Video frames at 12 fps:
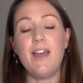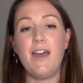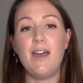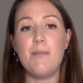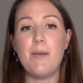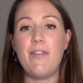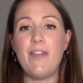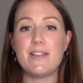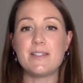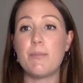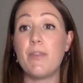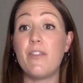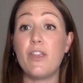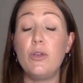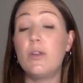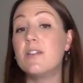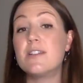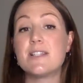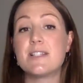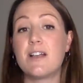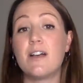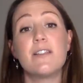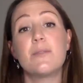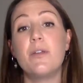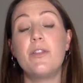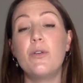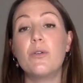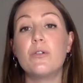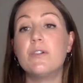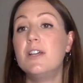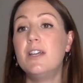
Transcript: Um, and that's something that you can discuss with your,